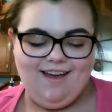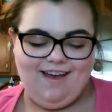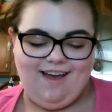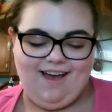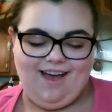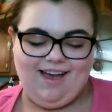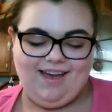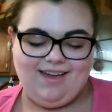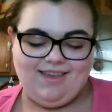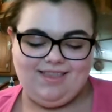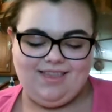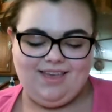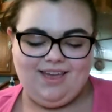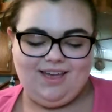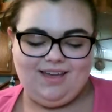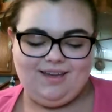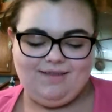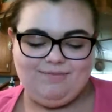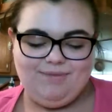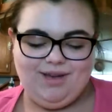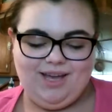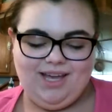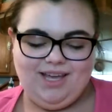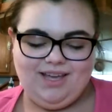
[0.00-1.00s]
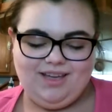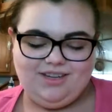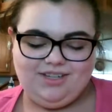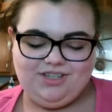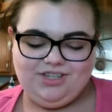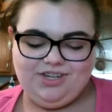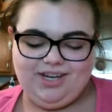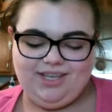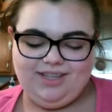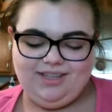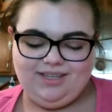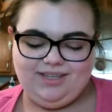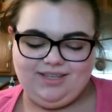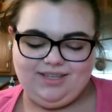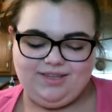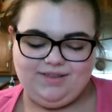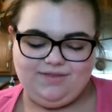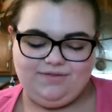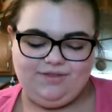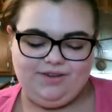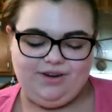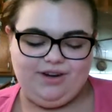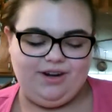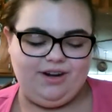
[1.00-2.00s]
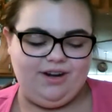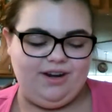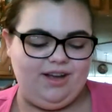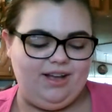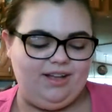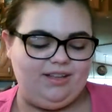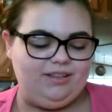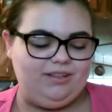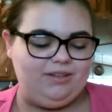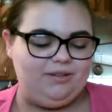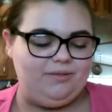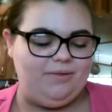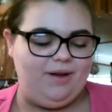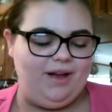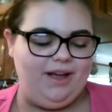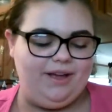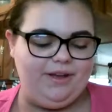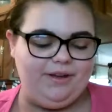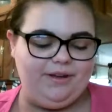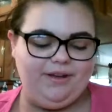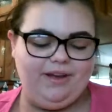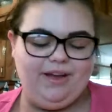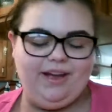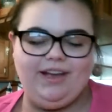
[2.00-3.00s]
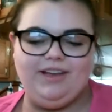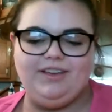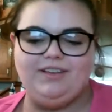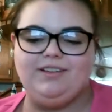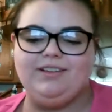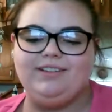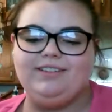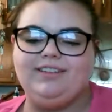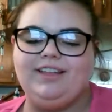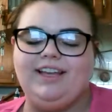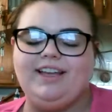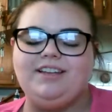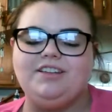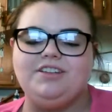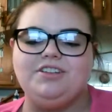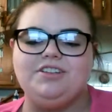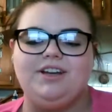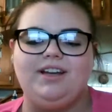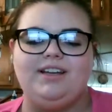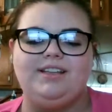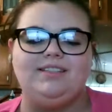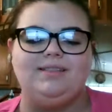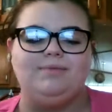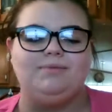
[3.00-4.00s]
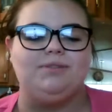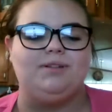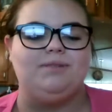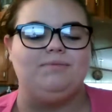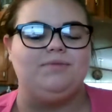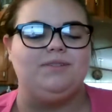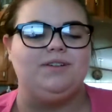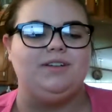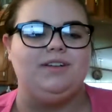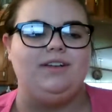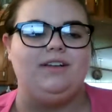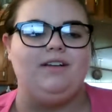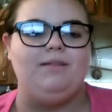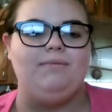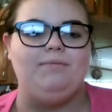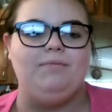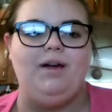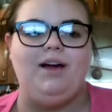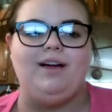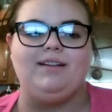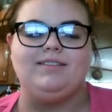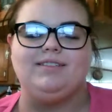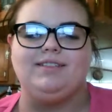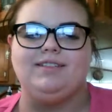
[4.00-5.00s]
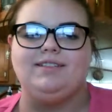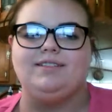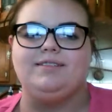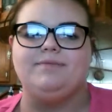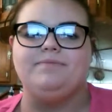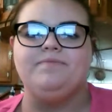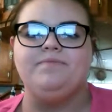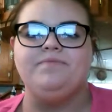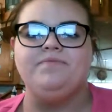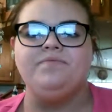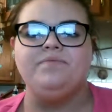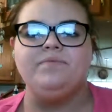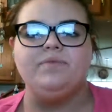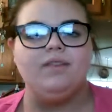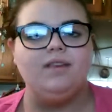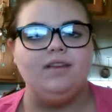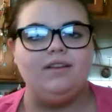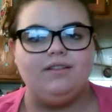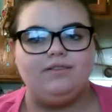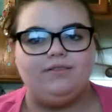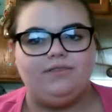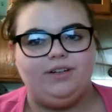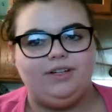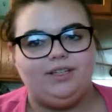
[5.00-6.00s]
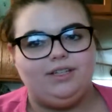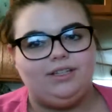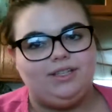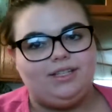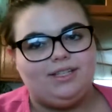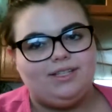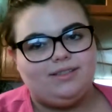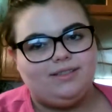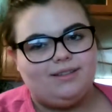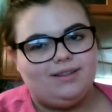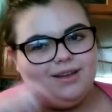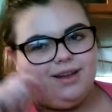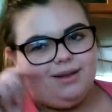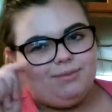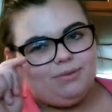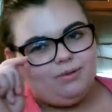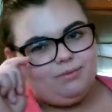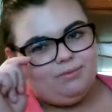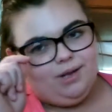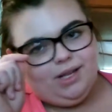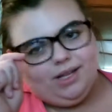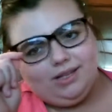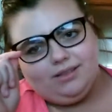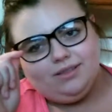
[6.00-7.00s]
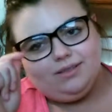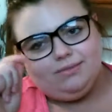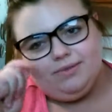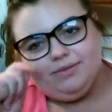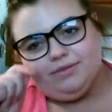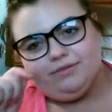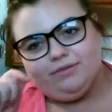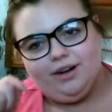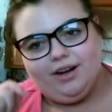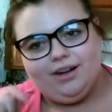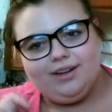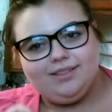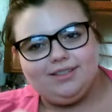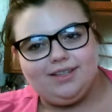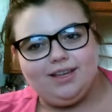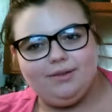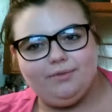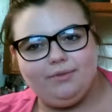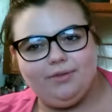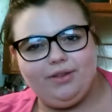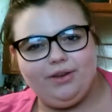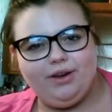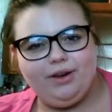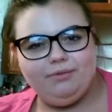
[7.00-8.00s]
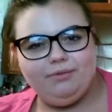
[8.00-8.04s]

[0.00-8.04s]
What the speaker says: I think I might try this for a little while. I like to try subscription boxes for at least a couple months before I decide whether I